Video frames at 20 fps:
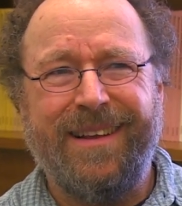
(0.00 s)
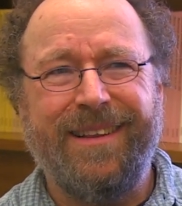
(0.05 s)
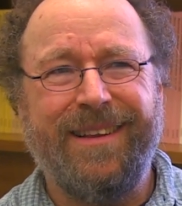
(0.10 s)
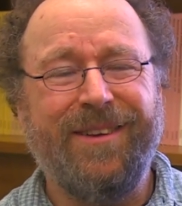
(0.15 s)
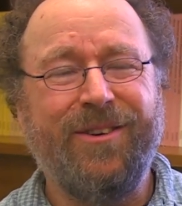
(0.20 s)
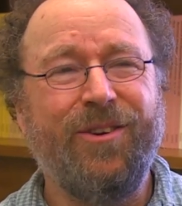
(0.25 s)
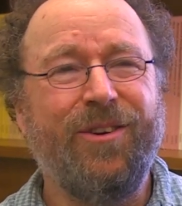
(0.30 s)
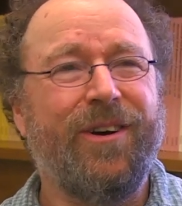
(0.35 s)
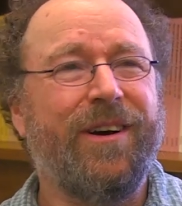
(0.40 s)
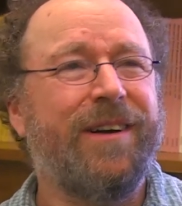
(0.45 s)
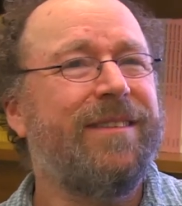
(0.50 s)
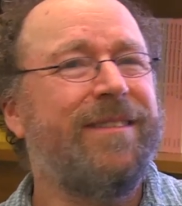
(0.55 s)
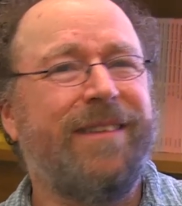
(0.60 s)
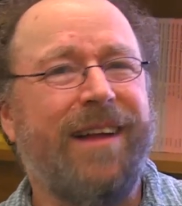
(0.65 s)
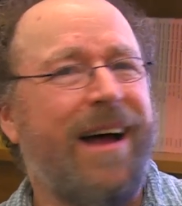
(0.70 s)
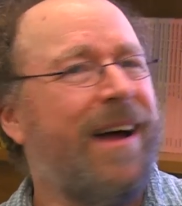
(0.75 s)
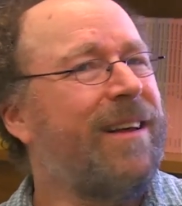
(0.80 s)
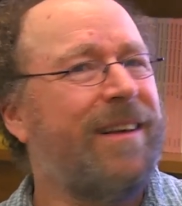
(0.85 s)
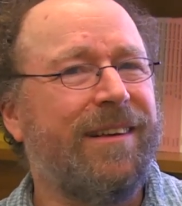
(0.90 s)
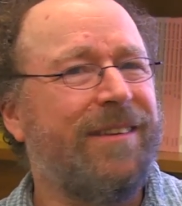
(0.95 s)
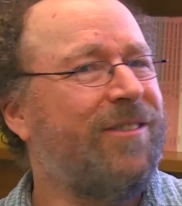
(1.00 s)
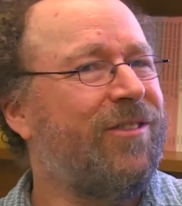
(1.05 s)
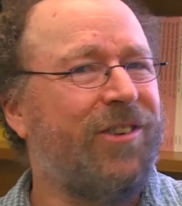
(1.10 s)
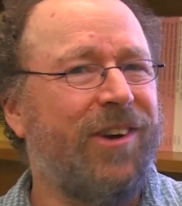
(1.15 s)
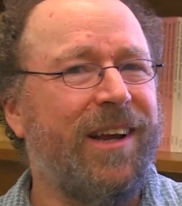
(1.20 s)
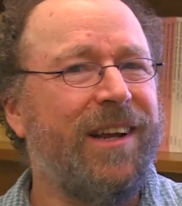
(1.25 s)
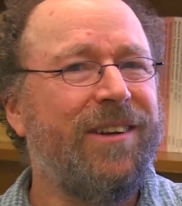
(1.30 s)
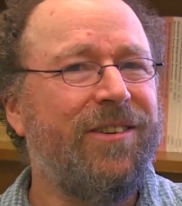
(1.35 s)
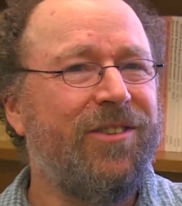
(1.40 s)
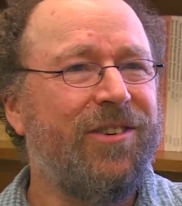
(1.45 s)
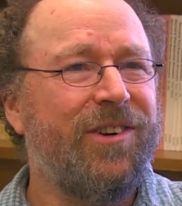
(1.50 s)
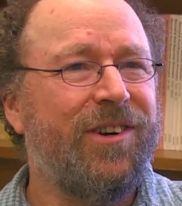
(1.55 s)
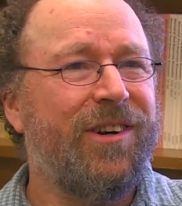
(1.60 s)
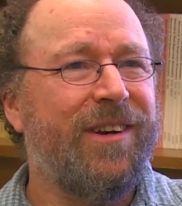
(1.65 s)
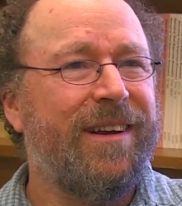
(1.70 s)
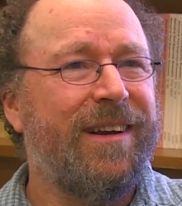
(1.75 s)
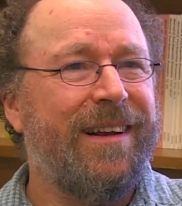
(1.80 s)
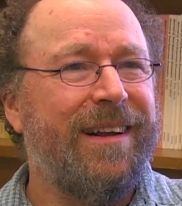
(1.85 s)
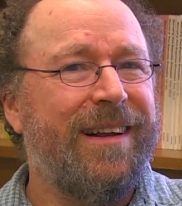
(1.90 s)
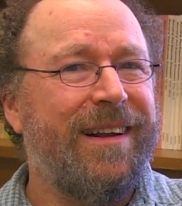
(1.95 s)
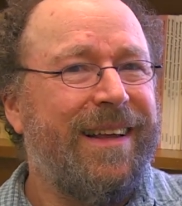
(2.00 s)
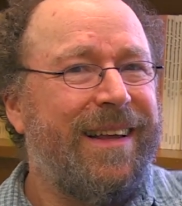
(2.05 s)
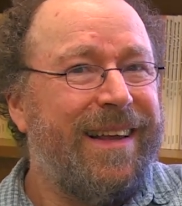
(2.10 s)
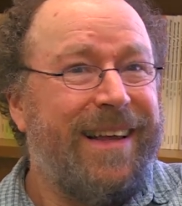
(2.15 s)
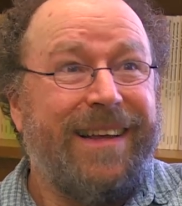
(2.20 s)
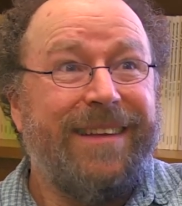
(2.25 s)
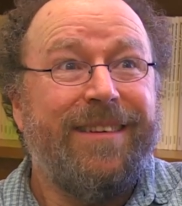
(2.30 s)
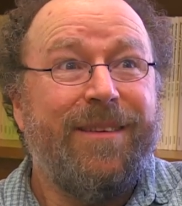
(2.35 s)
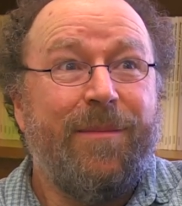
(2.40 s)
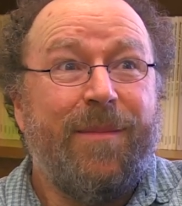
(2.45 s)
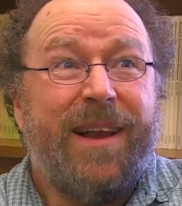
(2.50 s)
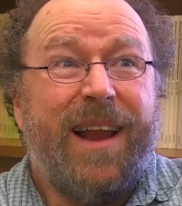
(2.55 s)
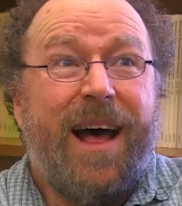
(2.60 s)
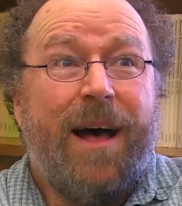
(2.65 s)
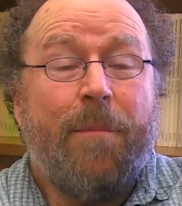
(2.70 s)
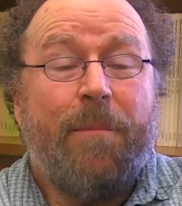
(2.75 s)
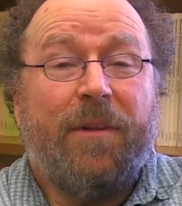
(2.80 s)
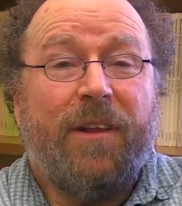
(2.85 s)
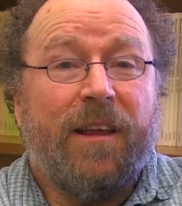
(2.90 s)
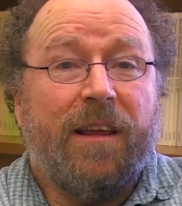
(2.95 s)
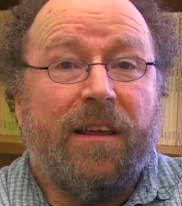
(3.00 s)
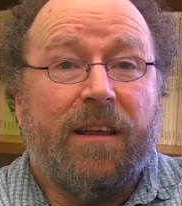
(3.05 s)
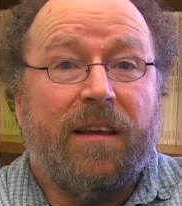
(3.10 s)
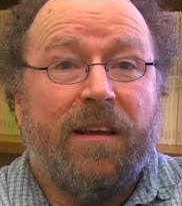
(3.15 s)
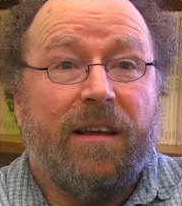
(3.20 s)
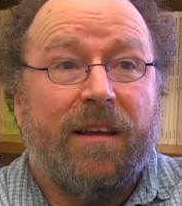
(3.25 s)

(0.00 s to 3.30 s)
The New York Stock Exchange is a monopoly.